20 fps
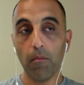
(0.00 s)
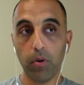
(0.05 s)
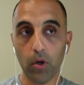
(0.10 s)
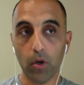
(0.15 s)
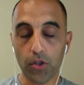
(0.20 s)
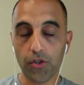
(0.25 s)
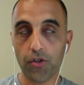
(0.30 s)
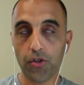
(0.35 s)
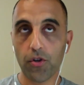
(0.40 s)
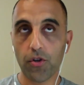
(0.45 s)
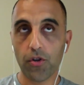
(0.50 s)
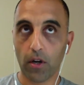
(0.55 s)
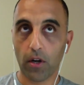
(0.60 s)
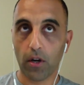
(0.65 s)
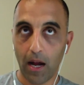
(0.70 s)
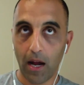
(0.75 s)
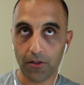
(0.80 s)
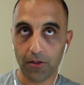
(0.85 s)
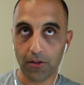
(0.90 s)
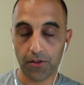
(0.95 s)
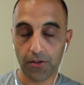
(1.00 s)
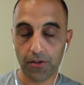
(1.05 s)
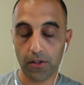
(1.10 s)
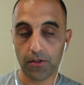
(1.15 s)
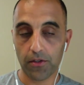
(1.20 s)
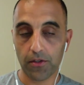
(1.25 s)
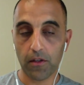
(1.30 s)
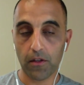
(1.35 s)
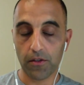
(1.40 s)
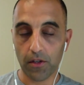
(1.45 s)
puts your
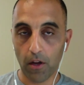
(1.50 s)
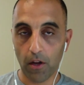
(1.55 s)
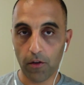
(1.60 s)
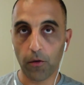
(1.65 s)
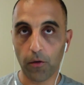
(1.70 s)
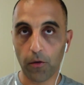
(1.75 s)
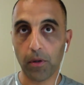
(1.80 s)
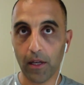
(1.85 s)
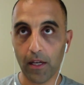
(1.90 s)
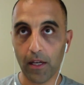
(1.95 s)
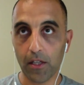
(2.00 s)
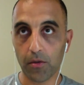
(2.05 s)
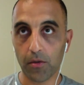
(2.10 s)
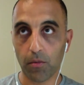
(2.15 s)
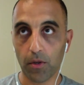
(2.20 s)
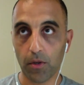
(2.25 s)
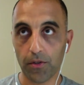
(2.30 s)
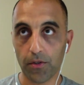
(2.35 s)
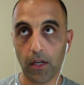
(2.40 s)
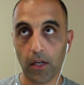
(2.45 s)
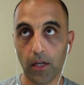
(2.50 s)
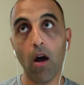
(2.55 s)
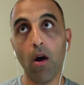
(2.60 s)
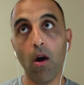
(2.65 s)
consciousness in this other place where it's like,